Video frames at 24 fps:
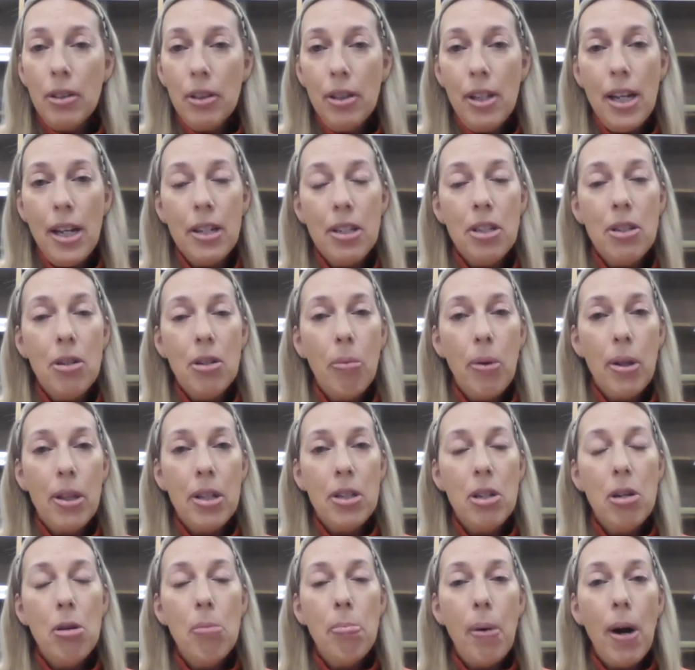list with
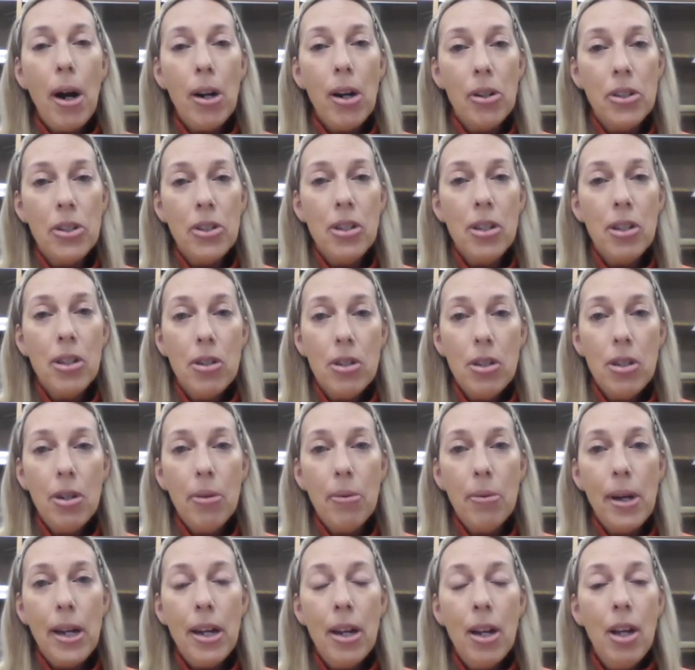two parts
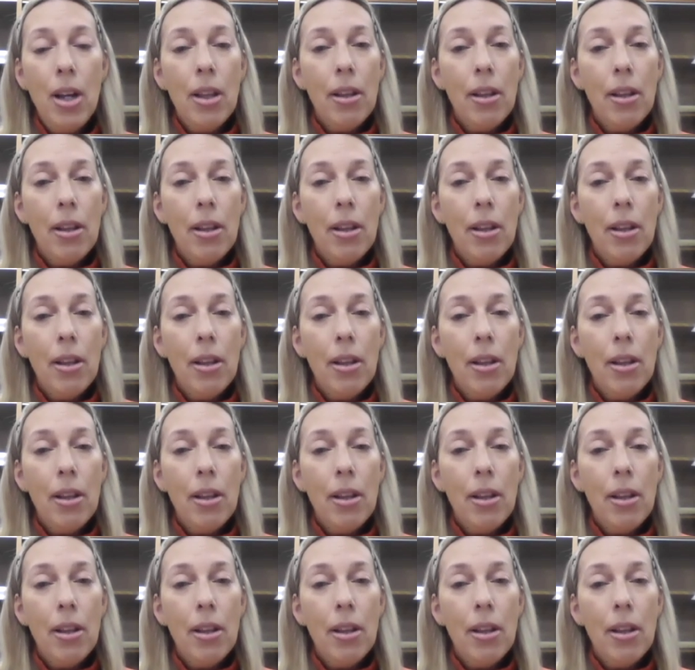to it.